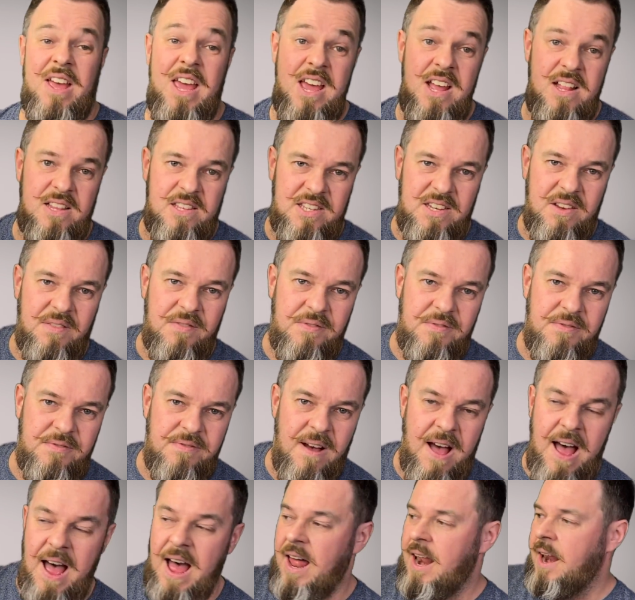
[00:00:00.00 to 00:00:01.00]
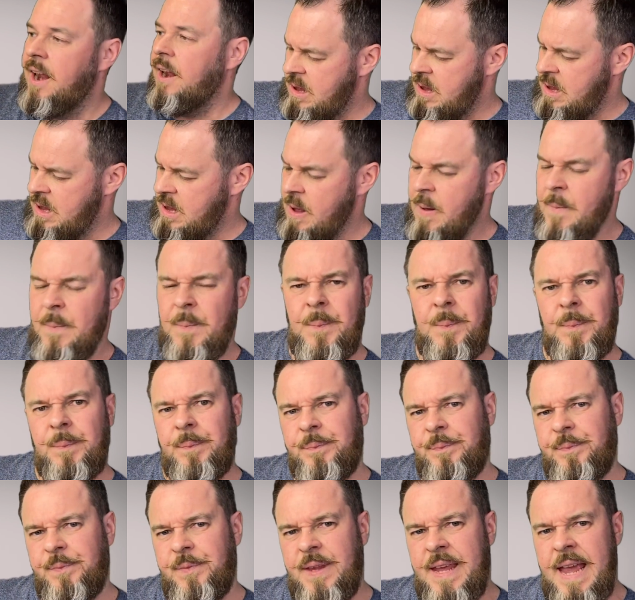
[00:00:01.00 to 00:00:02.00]
it's a fan.
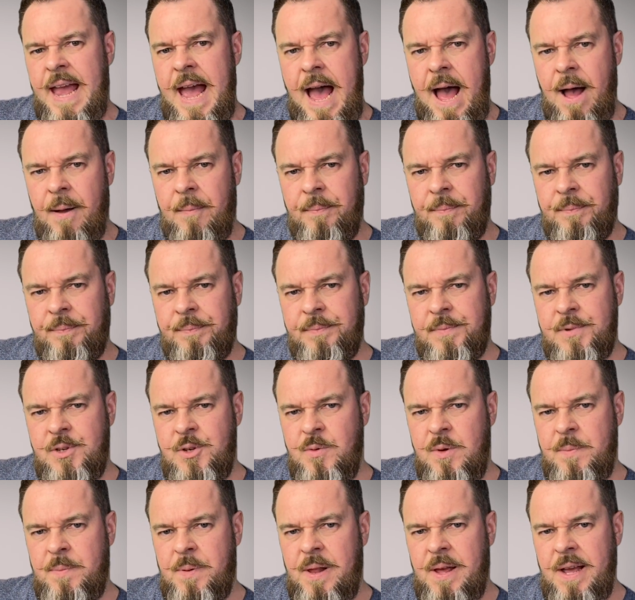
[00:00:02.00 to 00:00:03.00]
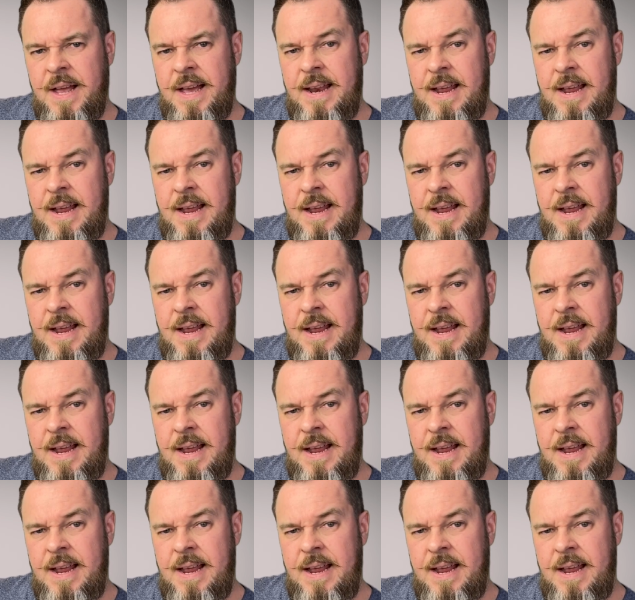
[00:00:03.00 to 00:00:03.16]
Yeah, should we plug it